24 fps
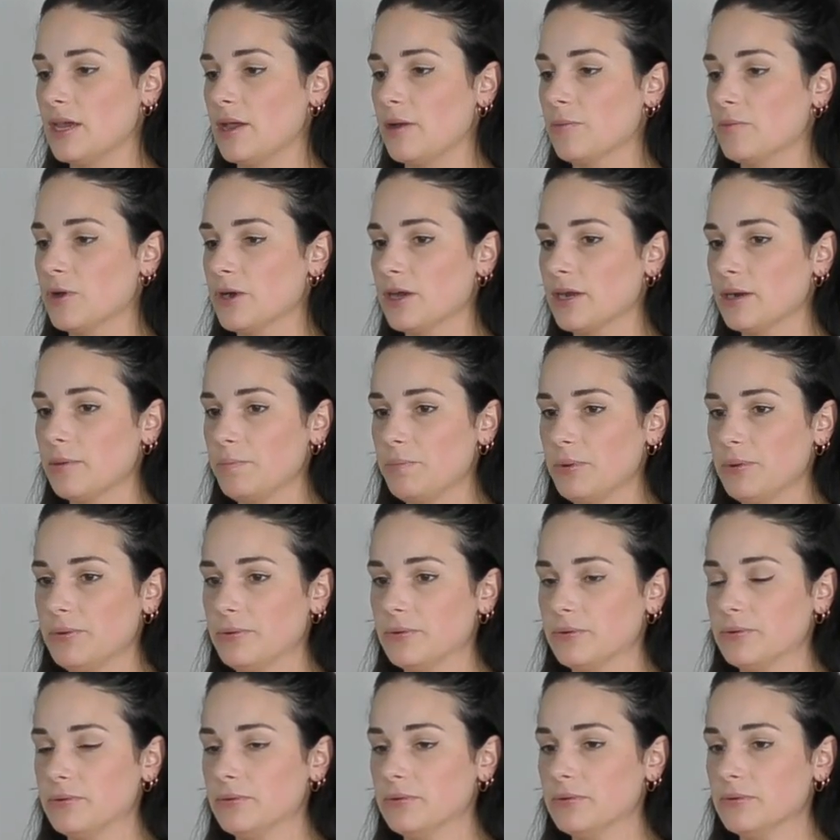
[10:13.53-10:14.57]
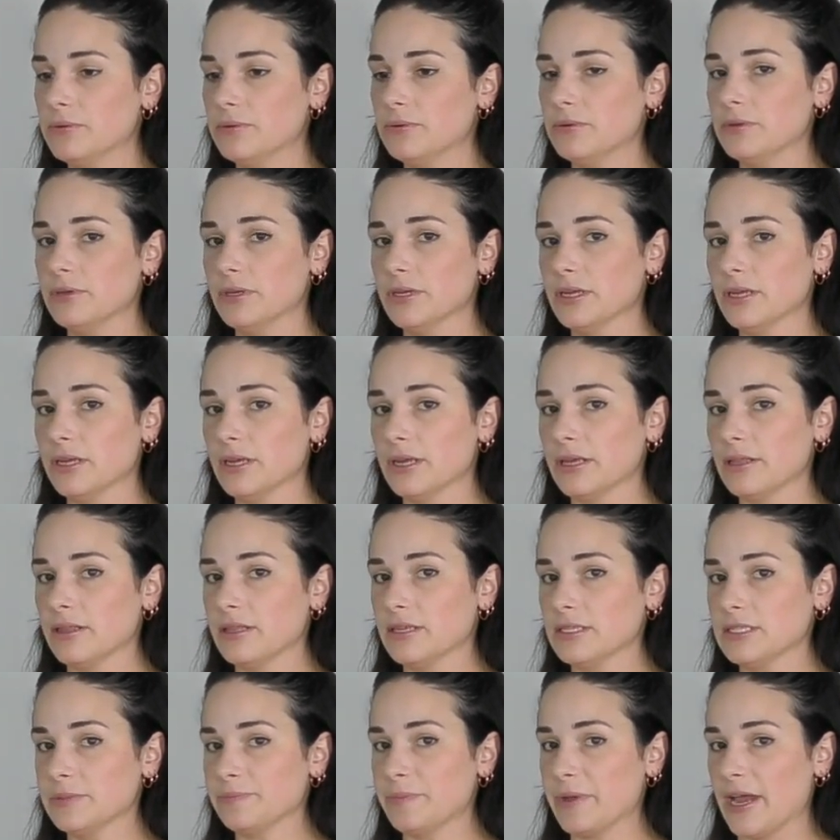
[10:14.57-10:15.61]
and we're gonna pull
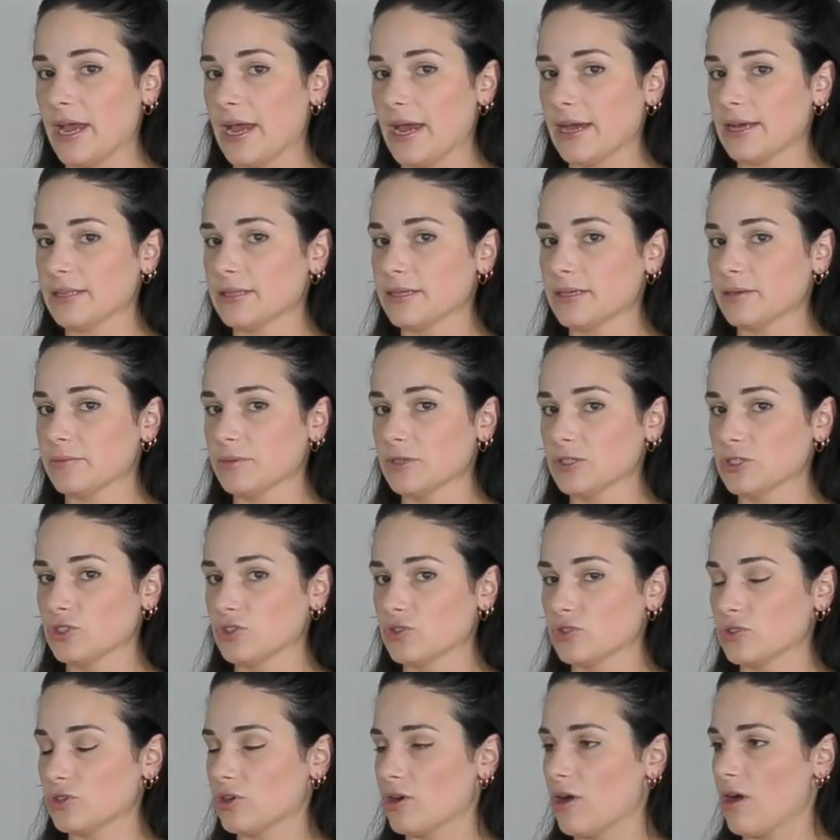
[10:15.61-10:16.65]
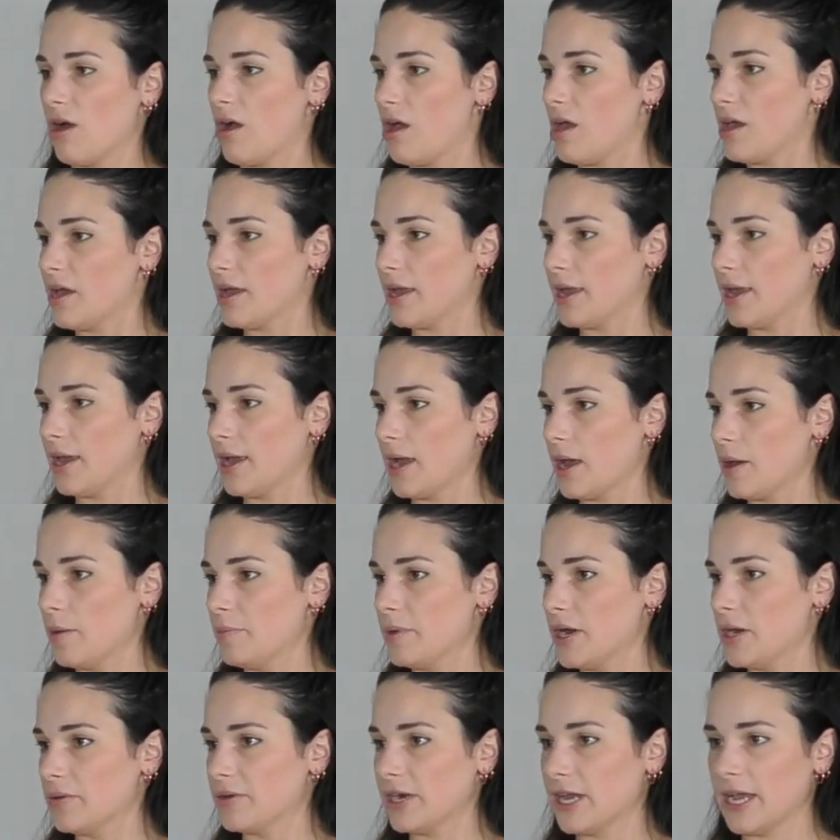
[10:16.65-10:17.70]
this back like we're drawing a
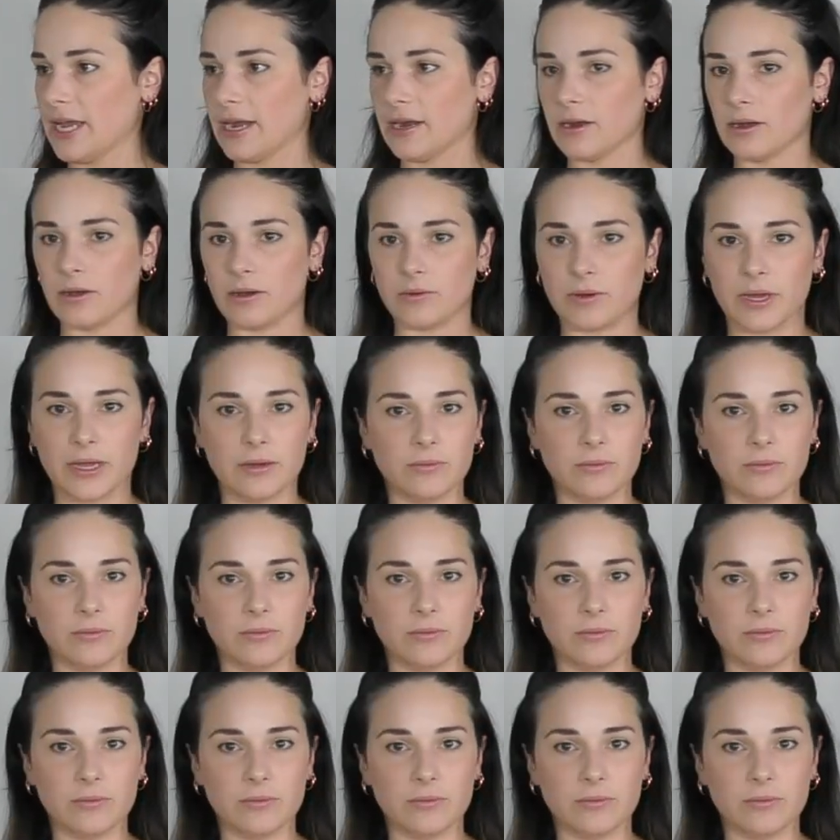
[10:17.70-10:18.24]
bow and arrow,